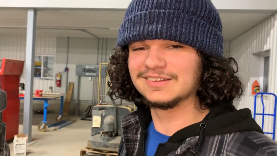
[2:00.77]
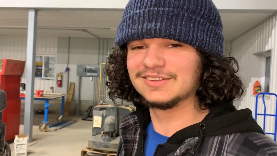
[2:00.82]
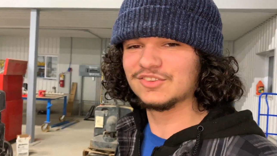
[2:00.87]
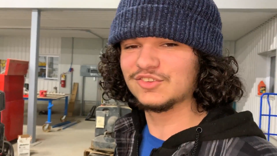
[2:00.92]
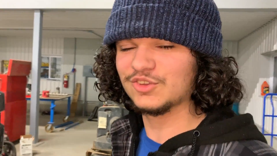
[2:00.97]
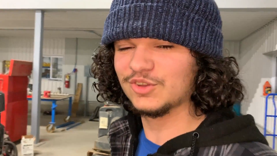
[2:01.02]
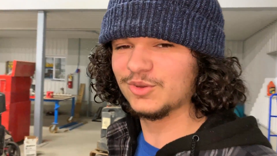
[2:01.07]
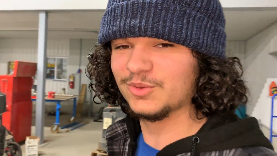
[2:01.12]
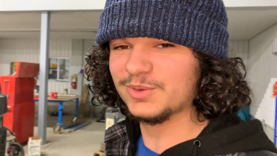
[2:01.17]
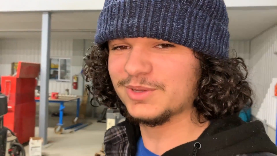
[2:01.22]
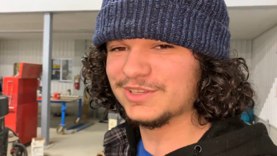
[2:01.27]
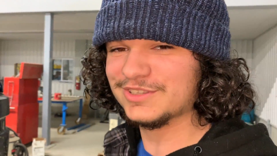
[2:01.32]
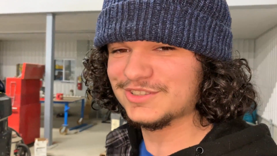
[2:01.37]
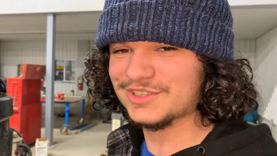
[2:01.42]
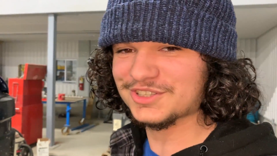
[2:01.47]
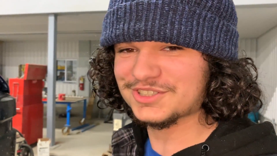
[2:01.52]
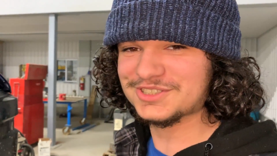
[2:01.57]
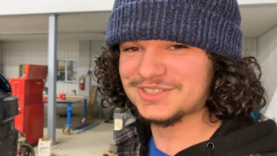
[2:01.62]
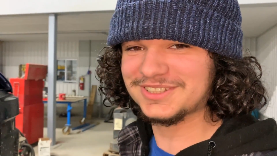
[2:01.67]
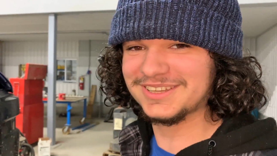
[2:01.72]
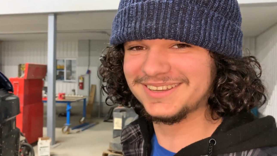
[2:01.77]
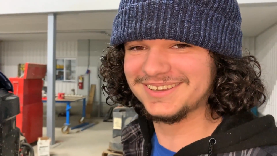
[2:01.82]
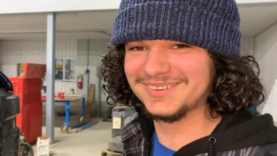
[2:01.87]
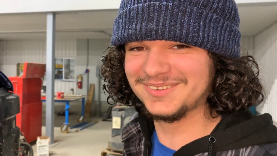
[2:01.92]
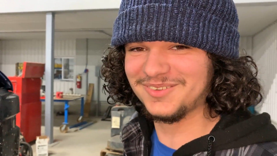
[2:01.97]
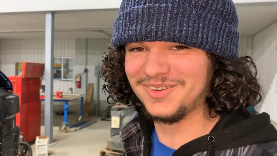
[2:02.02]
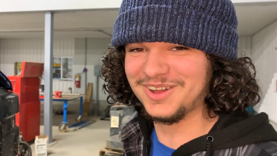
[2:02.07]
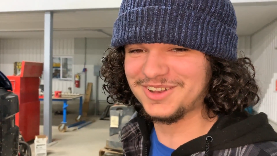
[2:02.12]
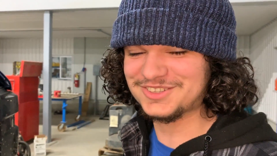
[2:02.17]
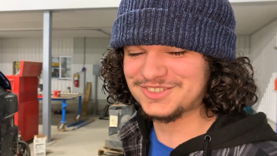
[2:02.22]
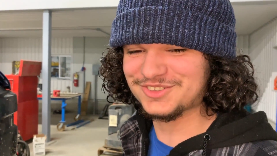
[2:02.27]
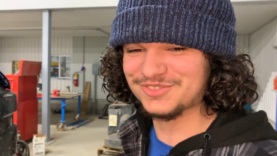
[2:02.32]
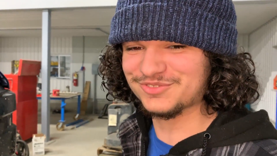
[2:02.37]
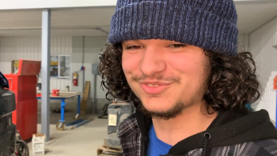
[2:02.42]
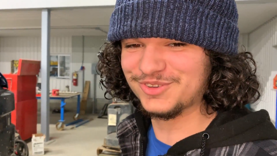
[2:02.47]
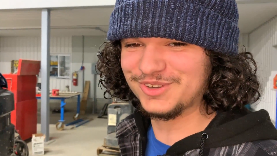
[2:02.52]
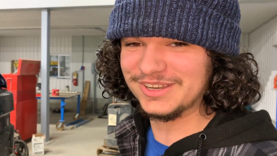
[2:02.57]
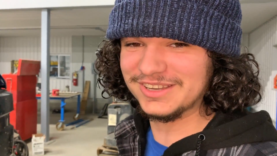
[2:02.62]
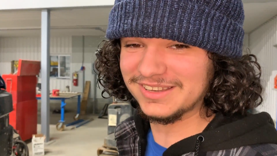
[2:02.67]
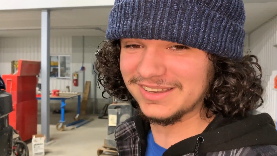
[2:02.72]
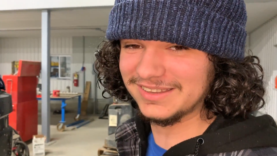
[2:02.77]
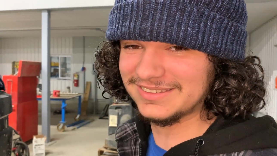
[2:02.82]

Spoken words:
So we just watched the footage.